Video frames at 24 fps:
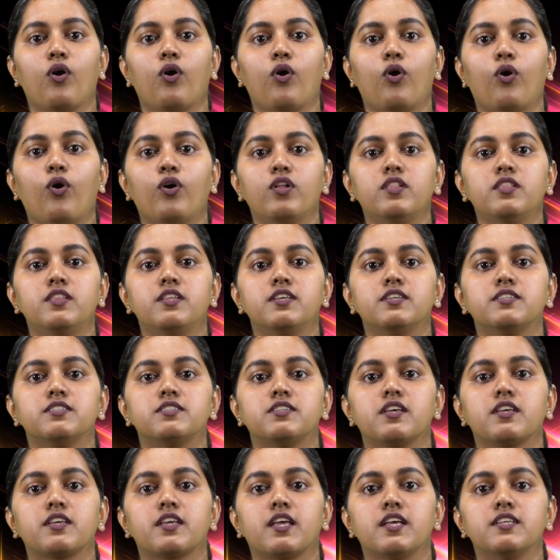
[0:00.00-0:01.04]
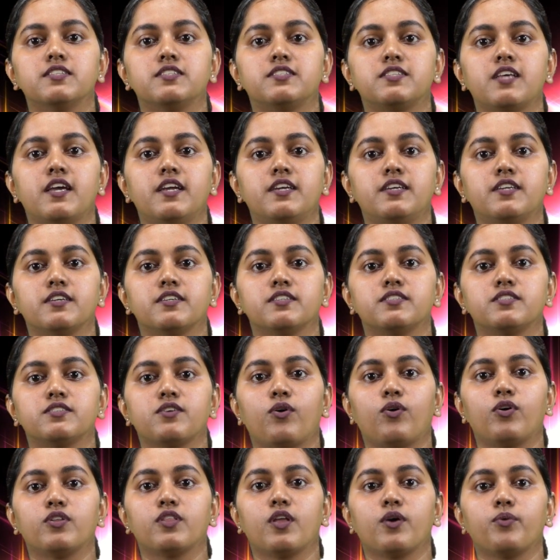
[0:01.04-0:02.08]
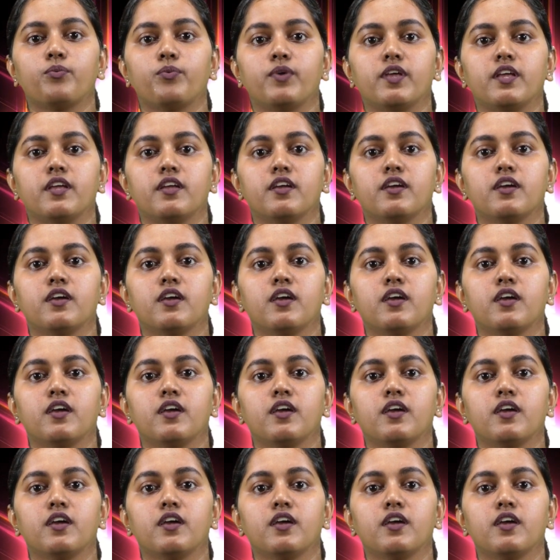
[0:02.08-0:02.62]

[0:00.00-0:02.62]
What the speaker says: All these can set us on our way.